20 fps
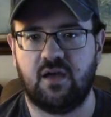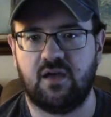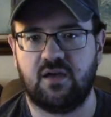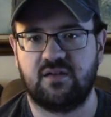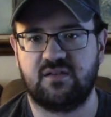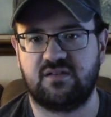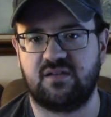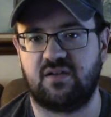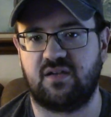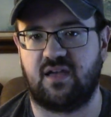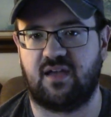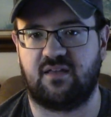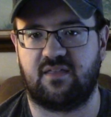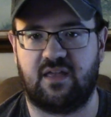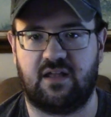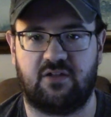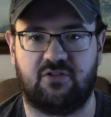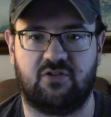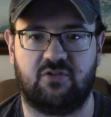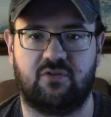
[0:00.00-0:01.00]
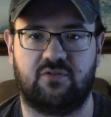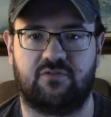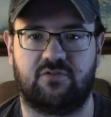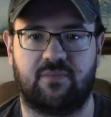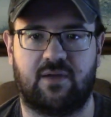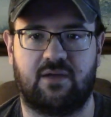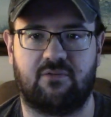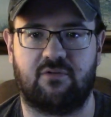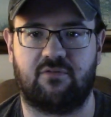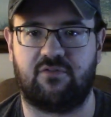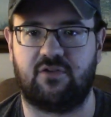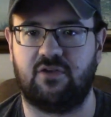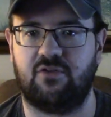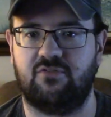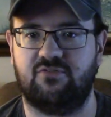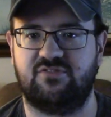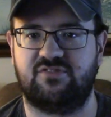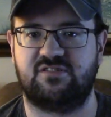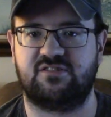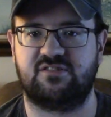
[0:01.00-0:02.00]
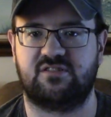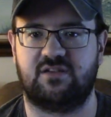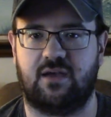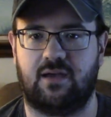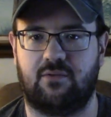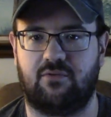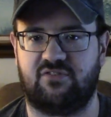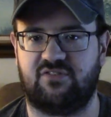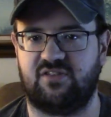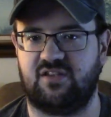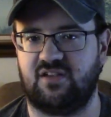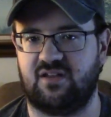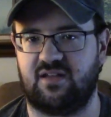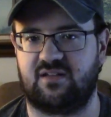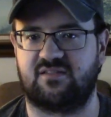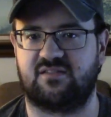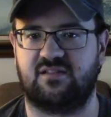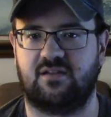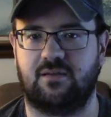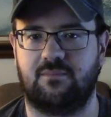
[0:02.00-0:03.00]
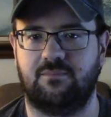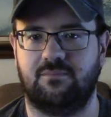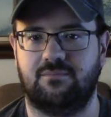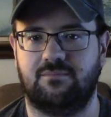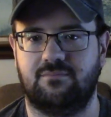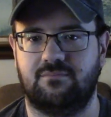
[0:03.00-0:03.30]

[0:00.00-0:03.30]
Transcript: So yeah, that'll do it for my reviews. I will see you next time.